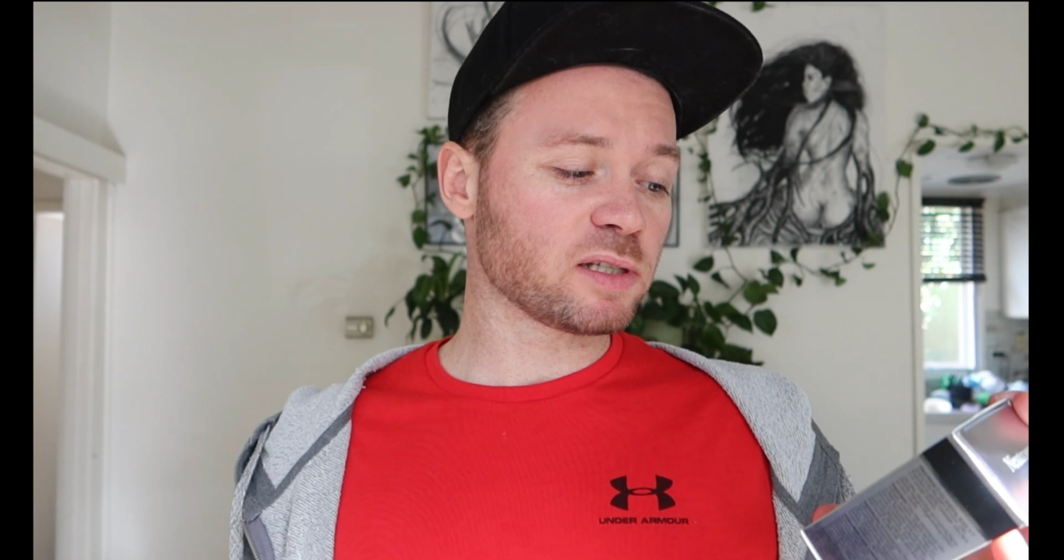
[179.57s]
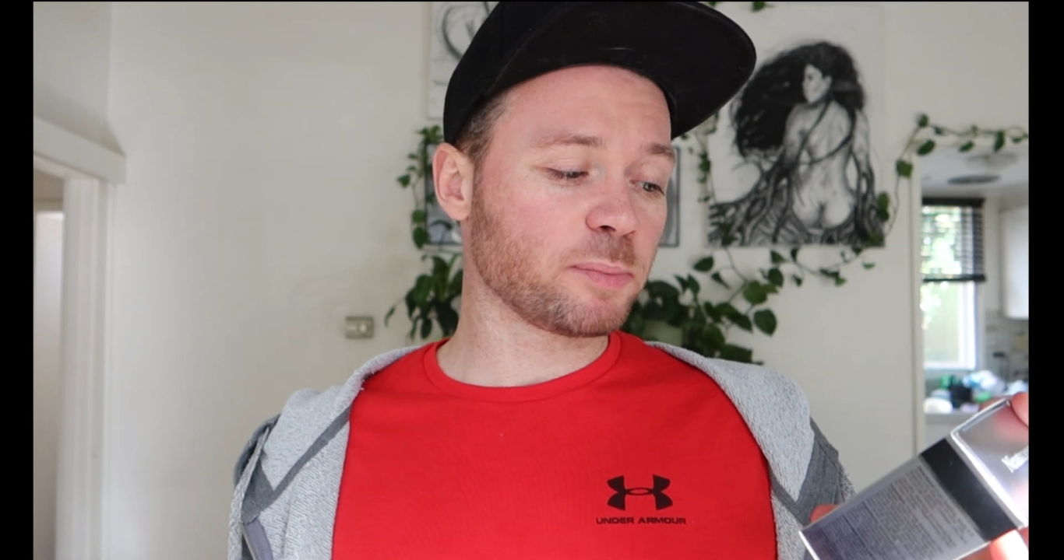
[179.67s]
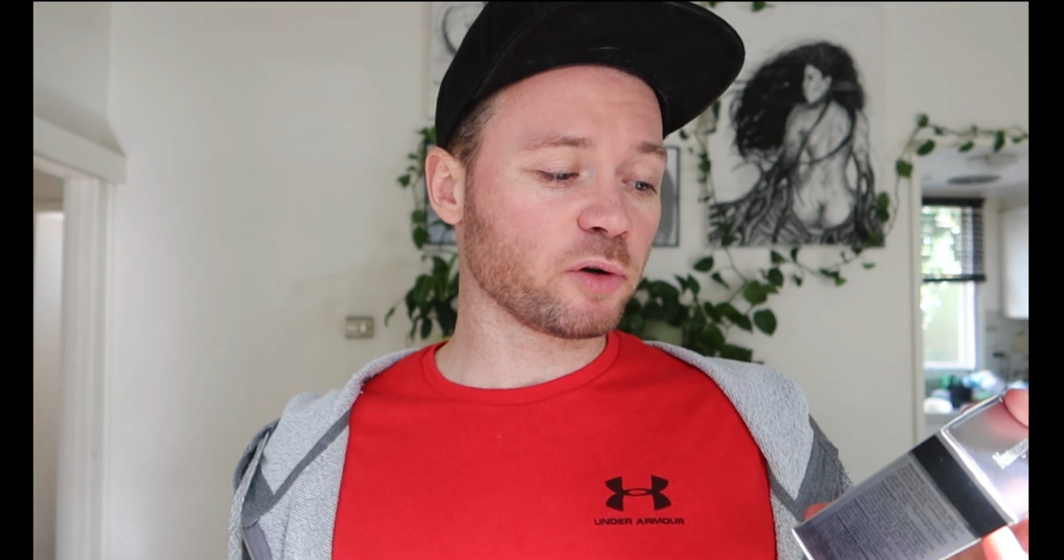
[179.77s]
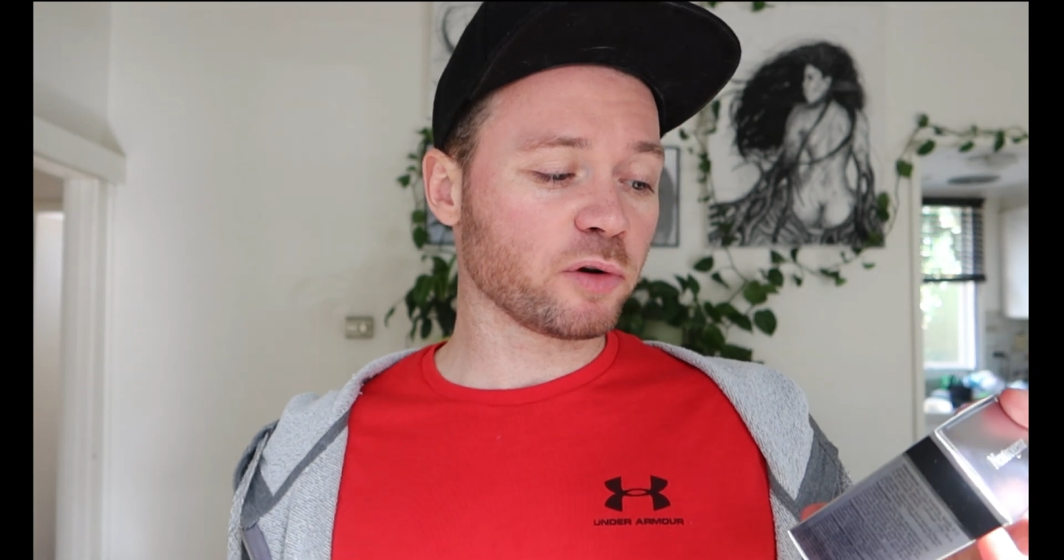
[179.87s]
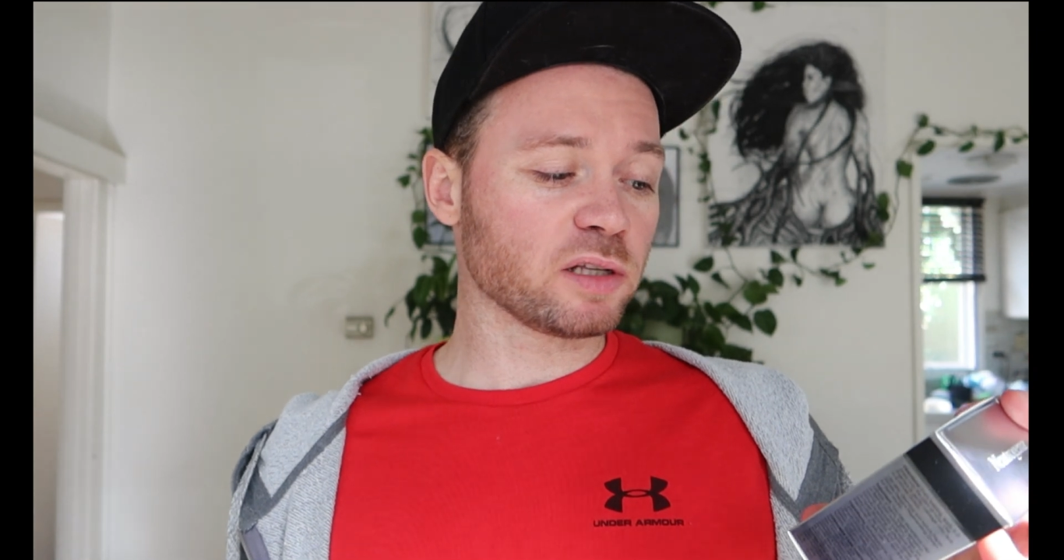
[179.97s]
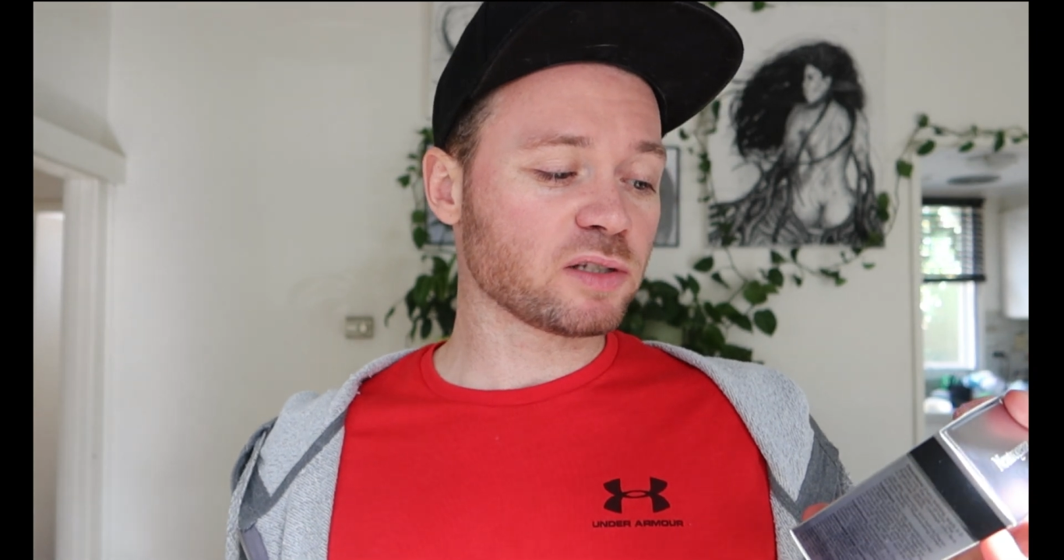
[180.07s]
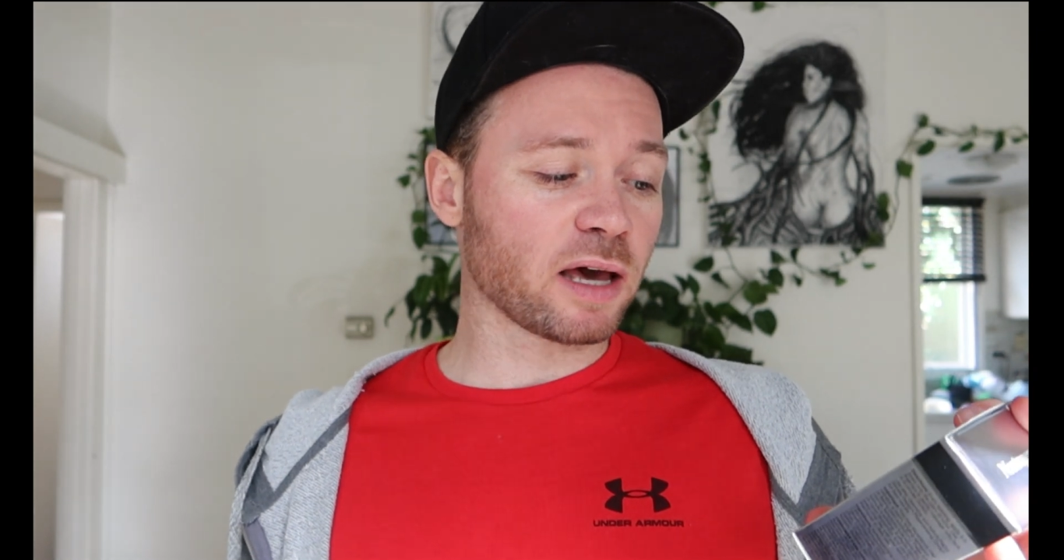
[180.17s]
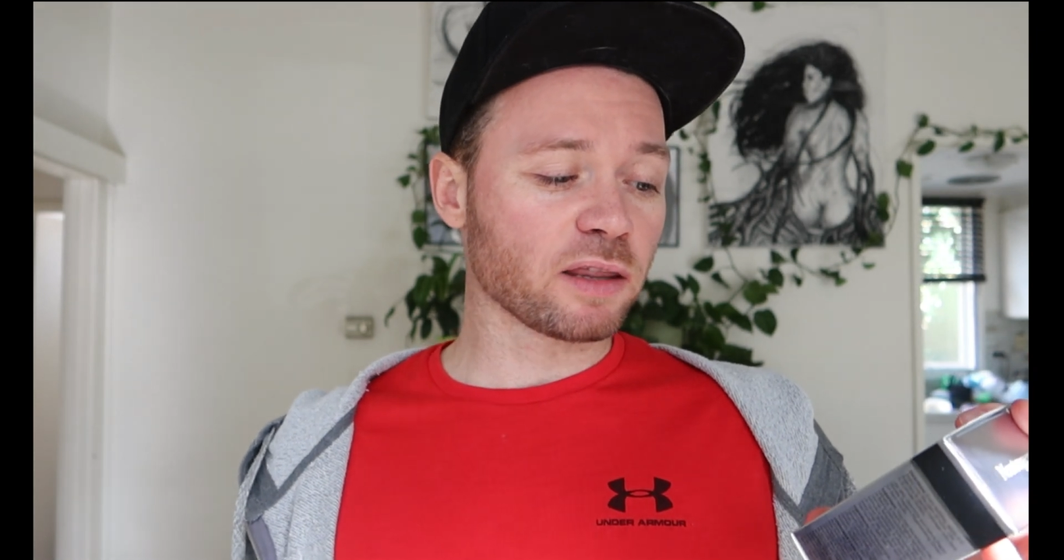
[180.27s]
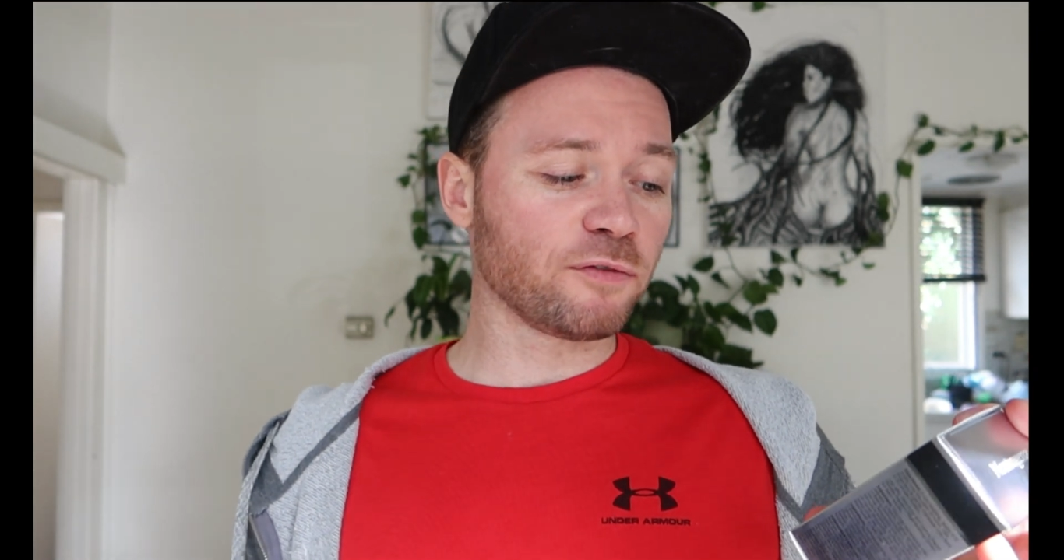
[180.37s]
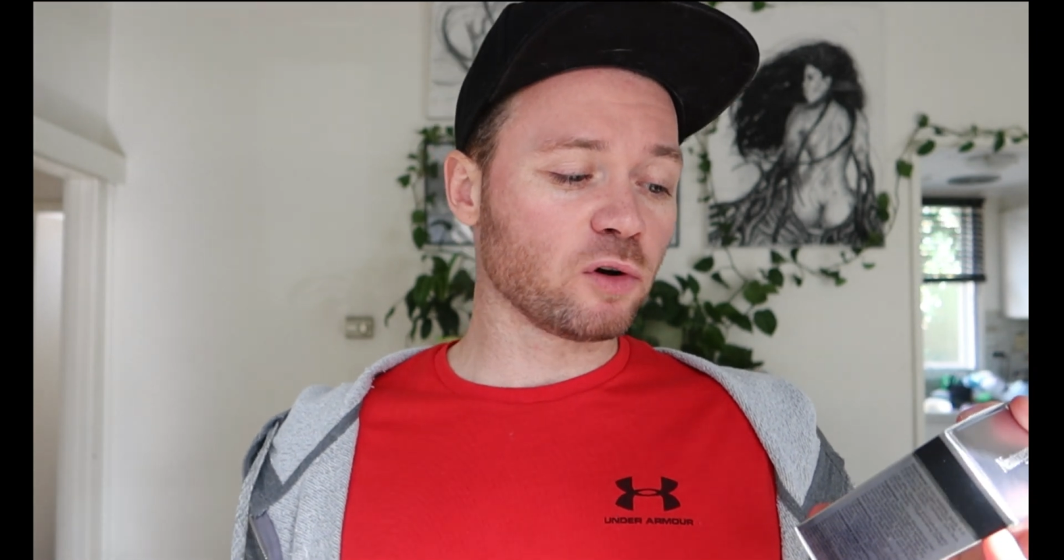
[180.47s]
superior to
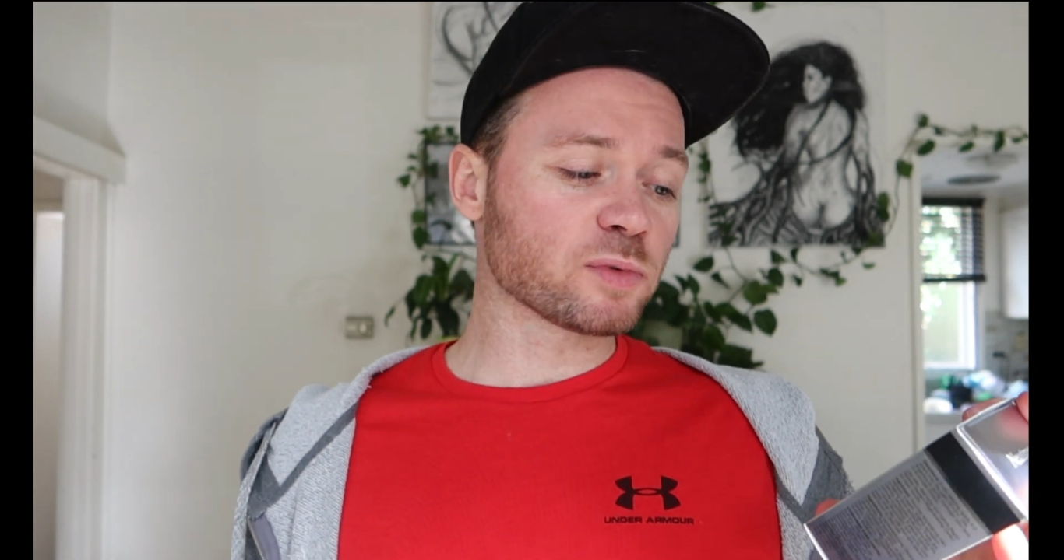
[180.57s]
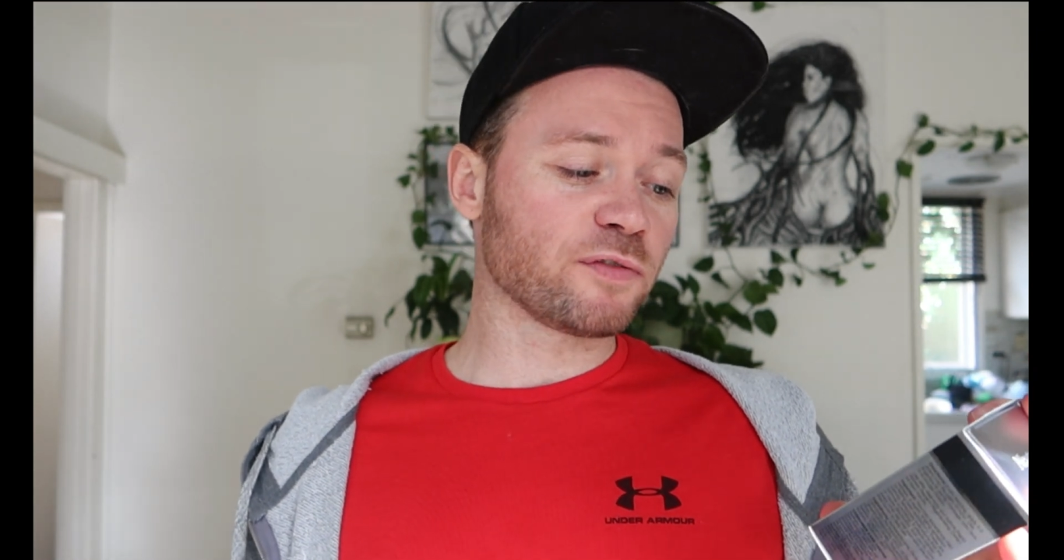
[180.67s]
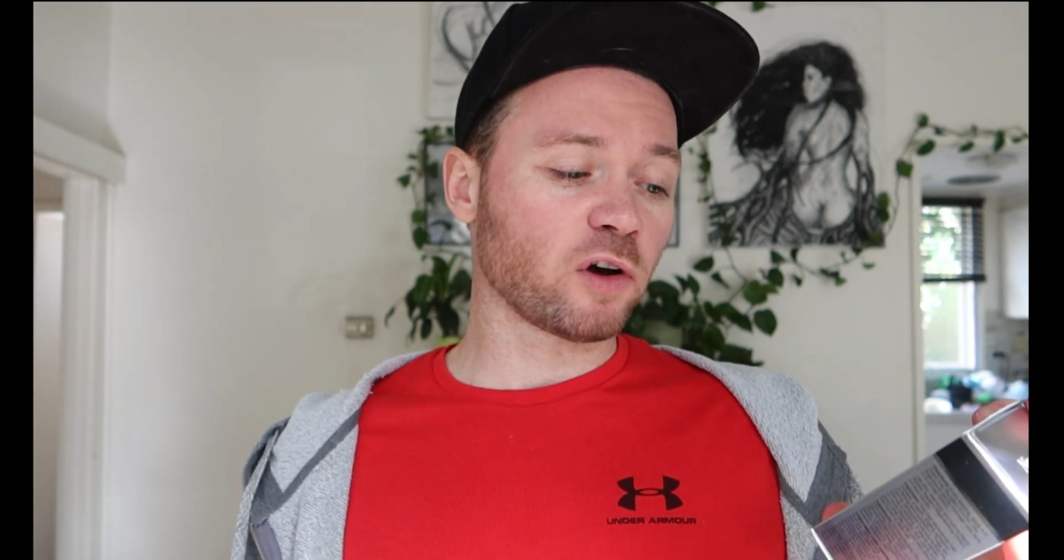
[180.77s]
other forms